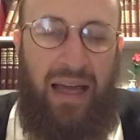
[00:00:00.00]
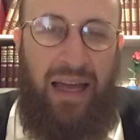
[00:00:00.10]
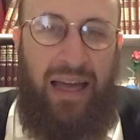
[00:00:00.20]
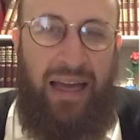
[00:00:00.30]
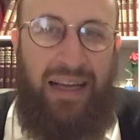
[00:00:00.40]

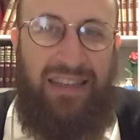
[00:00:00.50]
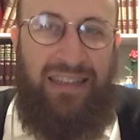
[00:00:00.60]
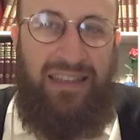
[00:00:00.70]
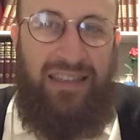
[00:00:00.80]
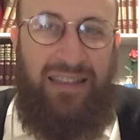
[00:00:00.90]

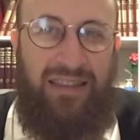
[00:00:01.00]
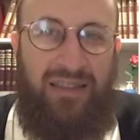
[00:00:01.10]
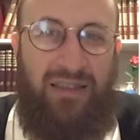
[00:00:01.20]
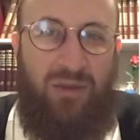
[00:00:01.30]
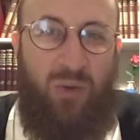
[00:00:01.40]
And
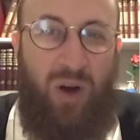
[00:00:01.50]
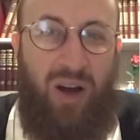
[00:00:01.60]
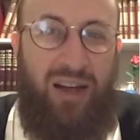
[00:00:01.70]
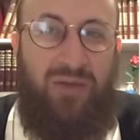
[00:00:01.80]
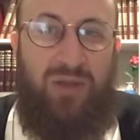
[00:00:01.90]
what
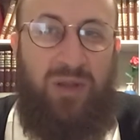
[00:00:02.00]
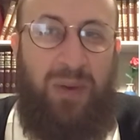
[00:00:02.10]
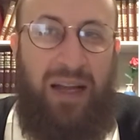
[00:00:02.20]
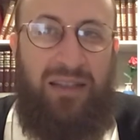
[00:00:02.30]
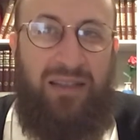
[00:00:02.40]
kind of
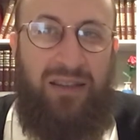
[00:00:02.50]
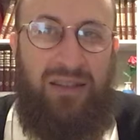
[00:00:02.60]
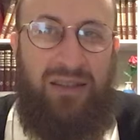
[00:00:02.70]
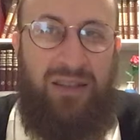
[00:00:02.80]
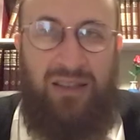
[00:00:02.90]
response
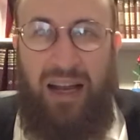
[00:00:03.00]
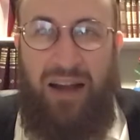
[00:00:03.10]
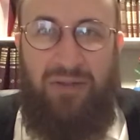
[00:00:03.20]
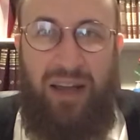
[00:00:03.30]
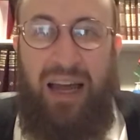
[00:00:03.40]
does it
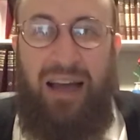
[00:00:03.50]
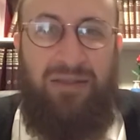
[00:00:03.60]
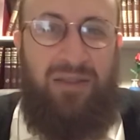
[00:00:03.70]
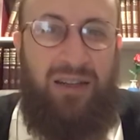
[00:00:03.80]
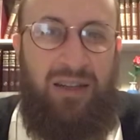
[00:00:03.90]
have to
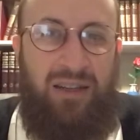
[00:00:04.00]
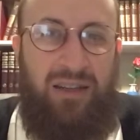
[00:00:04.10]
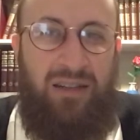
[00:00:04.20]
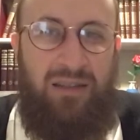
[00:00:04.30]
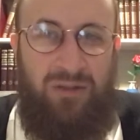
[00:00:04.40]
have?
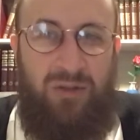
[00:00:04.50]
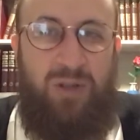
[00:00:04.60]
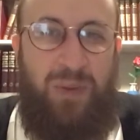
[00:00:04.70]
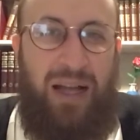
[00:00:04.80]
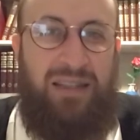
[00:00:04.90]
The
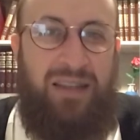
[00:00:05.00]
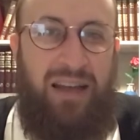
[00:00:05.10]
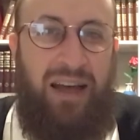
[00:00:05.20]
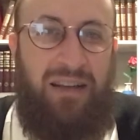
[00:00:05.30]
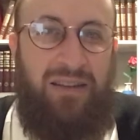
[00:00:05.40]
response
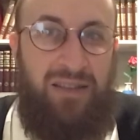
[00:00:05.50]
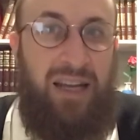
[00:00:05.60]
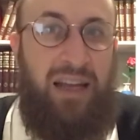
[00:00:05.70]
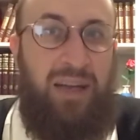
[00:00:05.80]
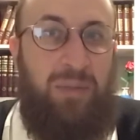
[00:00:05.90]
that the
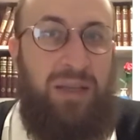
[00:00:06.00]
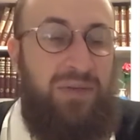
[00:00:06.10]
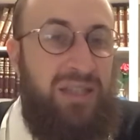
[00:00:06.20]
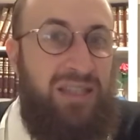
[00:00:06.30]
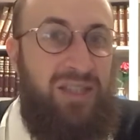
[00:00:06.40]
tzaddik
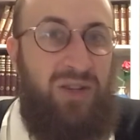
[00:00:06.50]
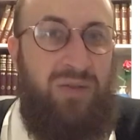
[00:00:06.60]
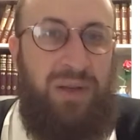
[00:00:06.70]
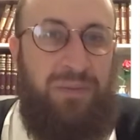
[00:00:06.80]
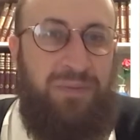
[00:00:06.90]
believes is
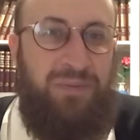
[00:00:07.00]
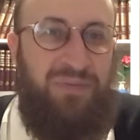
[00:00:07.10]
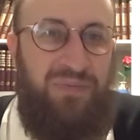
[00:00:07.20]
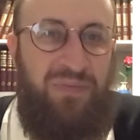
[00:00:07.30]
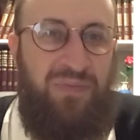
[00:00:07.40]
deserving.
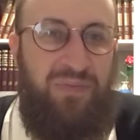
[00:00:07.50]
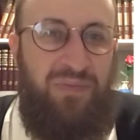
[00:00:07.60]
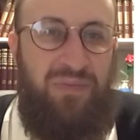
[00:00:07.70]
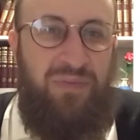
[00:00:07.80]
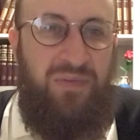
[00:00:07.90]

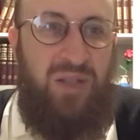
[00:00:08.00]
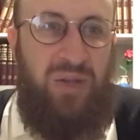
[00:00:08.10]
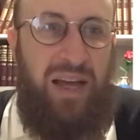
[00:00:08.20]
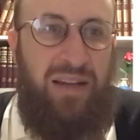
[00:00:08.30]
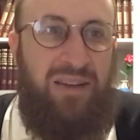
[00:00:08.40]
So
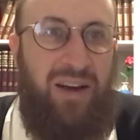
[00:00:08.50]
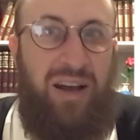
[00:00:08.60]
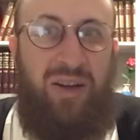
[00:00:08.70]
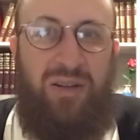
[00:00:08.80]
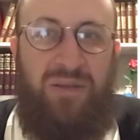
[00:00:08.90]
that the
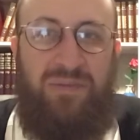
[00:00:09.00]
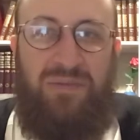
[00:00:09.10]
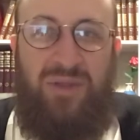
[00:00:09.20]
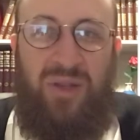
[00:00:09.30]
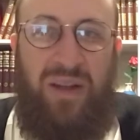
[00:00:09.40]
areka,
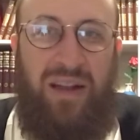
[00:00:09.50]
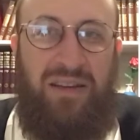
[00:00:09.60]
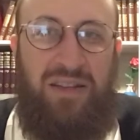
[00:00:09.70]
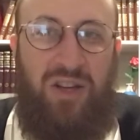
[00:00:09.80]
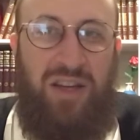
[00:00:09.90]
so that
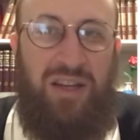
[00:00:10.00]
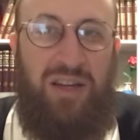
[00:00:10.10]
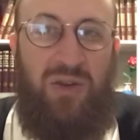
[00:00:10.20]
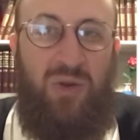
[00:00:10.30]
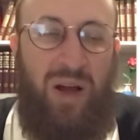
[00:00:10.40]
he should
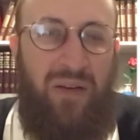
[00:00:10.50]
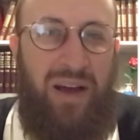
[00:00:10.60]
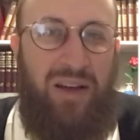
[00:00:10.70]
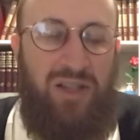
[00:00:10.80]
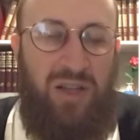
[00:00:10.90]
continue doing
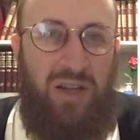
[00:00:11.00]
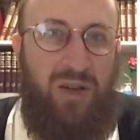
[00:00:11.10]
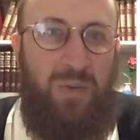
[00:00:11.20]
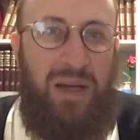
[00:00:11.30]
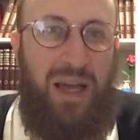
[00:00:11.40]
areka, should
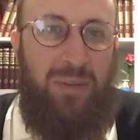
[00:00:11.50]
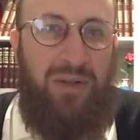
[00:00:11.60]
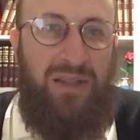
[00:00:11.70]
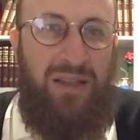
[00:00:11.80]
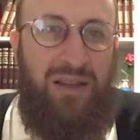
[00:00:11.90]
continue being able
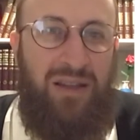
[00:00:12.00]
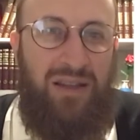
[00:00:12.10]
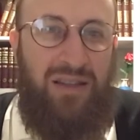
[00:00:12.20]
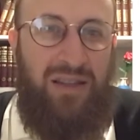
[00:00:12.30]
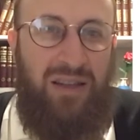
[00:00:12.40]
to see
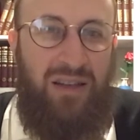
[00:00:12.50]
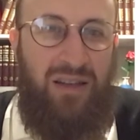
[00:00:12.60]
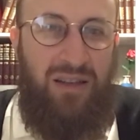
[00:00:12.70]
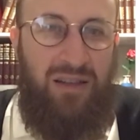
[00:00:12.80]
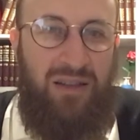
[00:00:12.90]
things
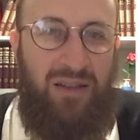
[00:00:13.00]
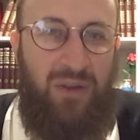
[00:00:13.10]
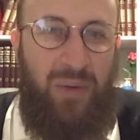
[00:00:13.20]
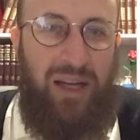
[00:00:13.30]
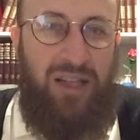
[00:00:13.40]

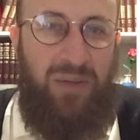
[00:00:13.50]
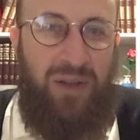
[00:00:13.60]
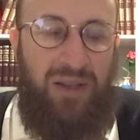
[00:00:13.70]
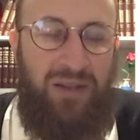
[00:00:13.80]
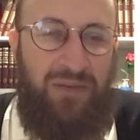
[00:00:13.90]
the way Hashem
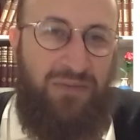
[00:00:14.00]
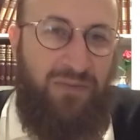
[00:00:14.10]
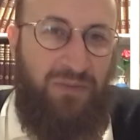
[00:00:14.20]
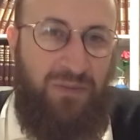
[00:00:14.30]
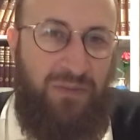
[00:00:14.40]
does.
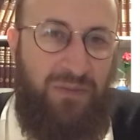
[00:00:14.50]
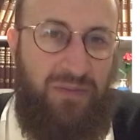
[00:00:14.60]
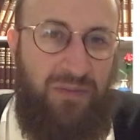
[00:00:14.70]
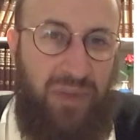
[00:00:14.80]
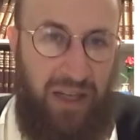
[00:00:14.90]

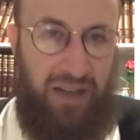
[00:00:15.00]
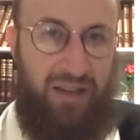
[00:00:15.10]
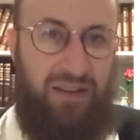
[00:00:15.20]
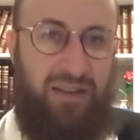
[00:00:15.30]
Meaning,